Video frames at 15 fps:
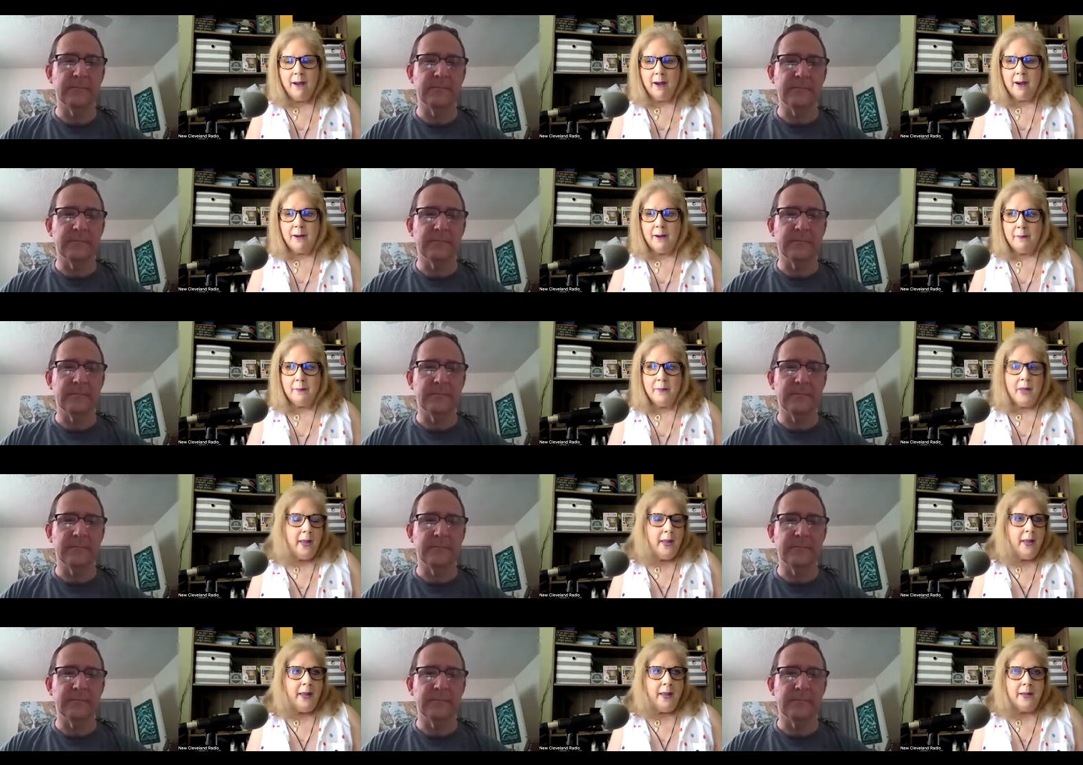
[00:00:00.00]
Speaker 1: Um,
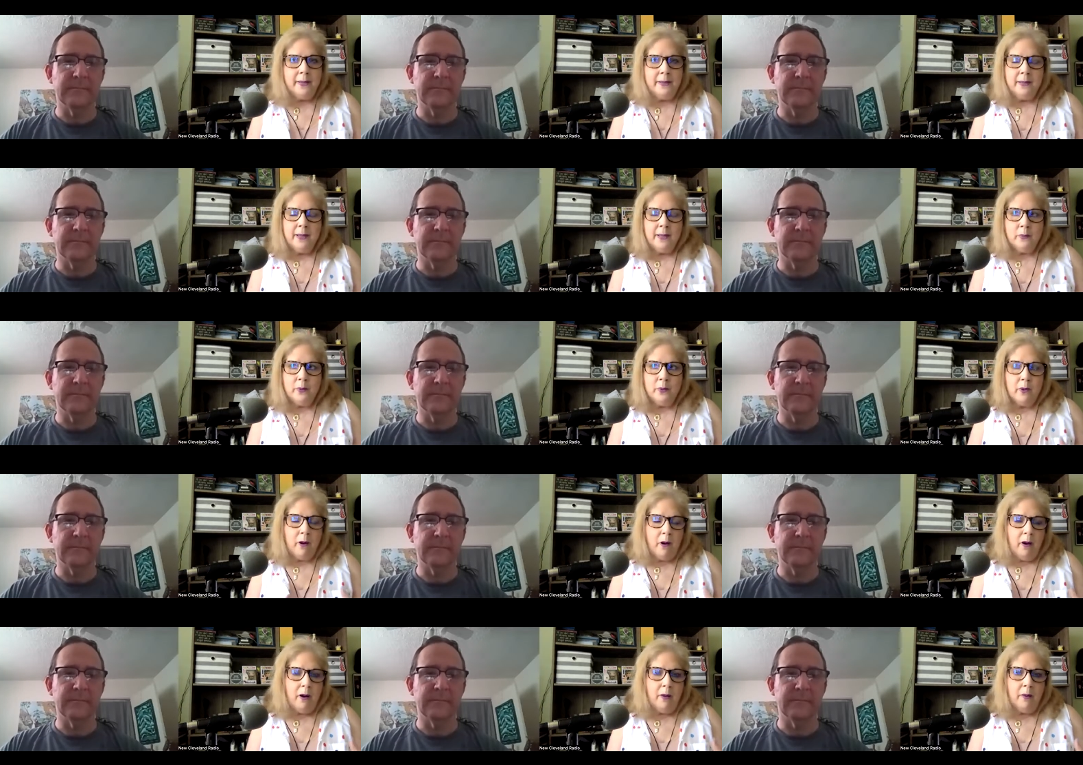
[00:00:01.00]
and that we're
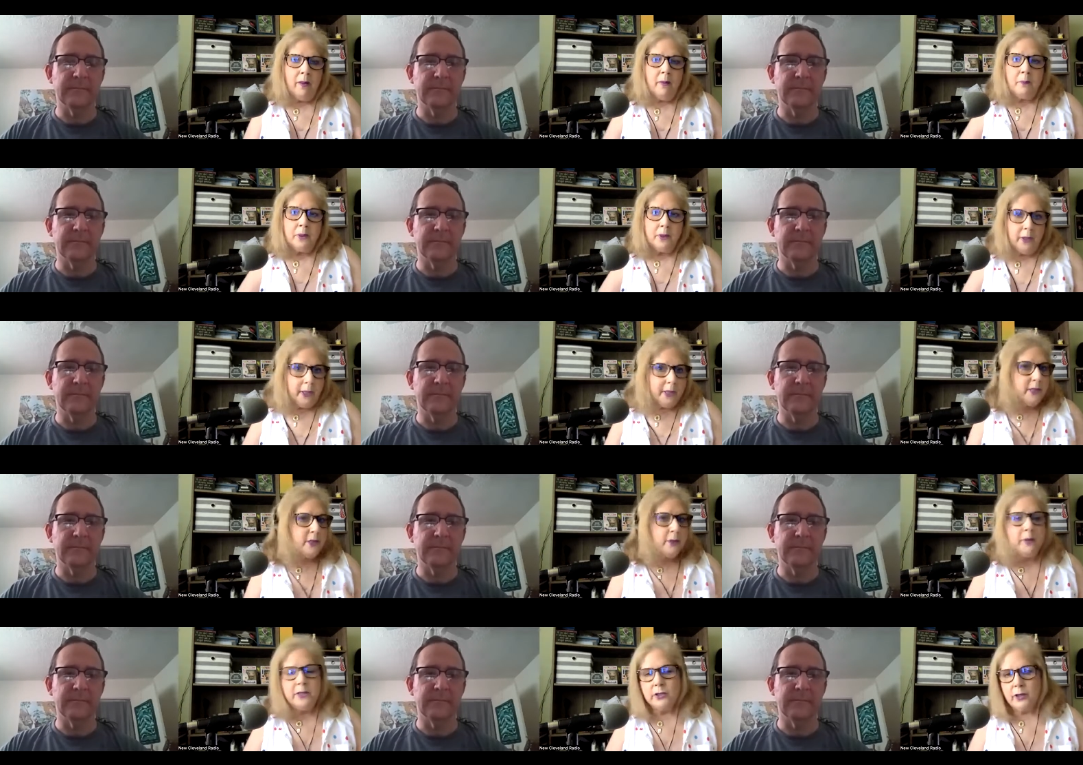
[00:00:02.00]
all polite
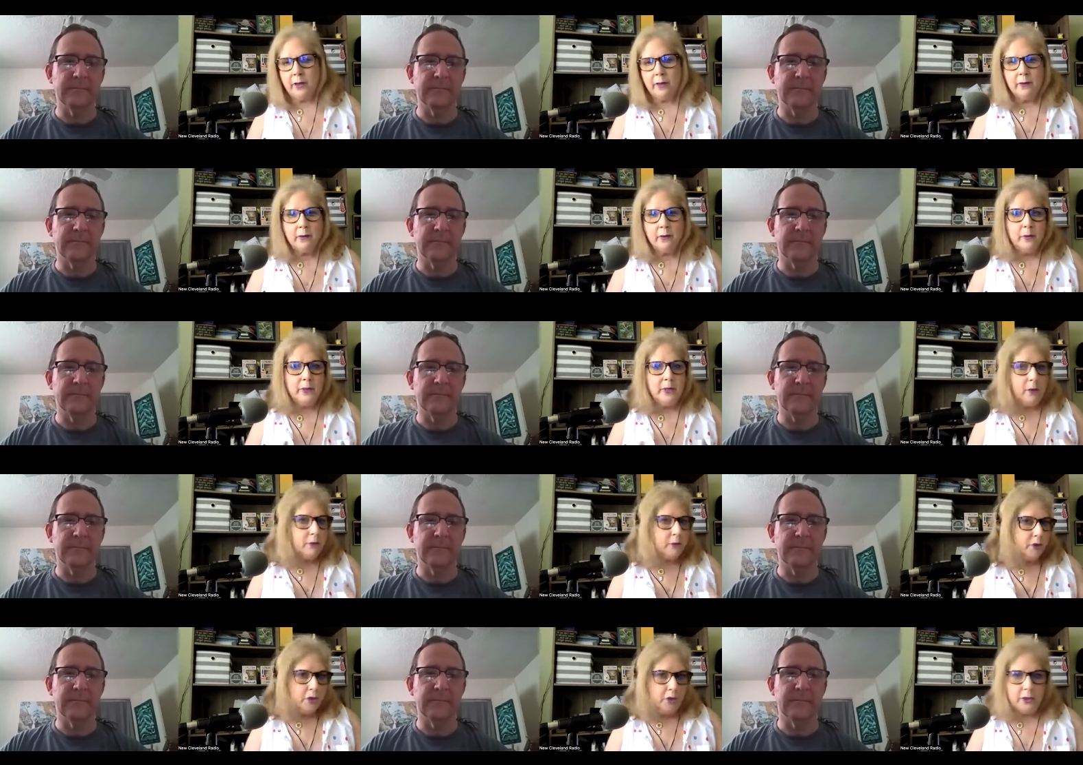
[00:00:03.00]
to each other. We
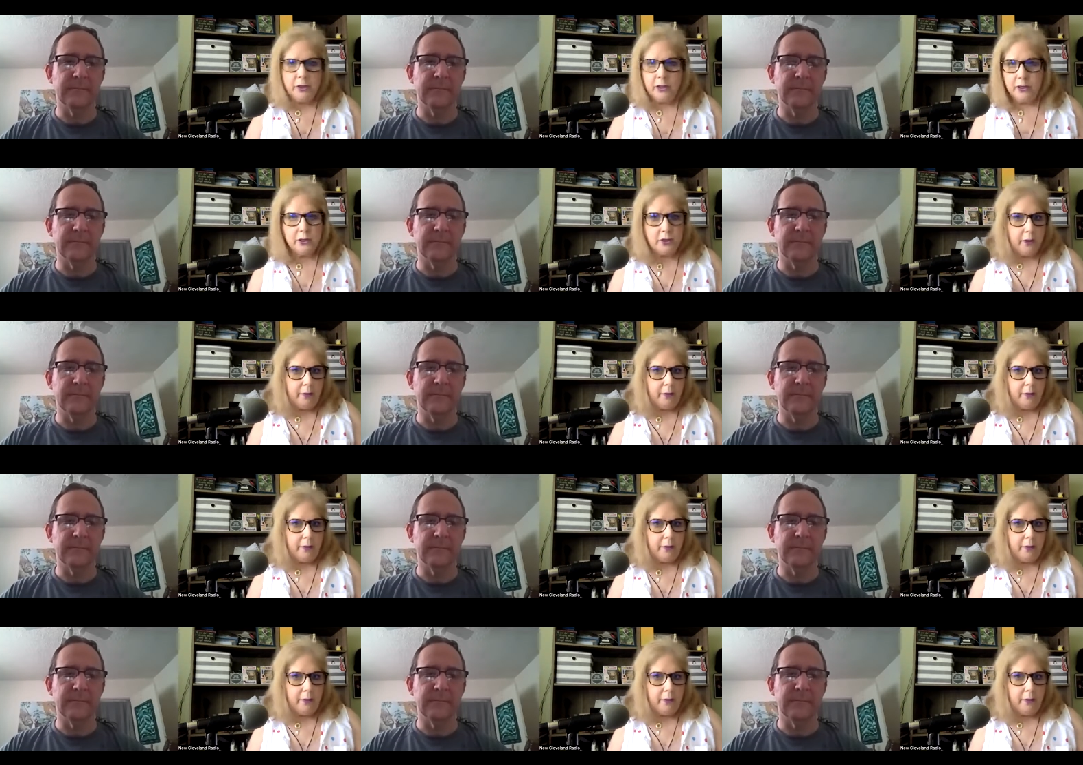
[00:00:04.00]
don't judge each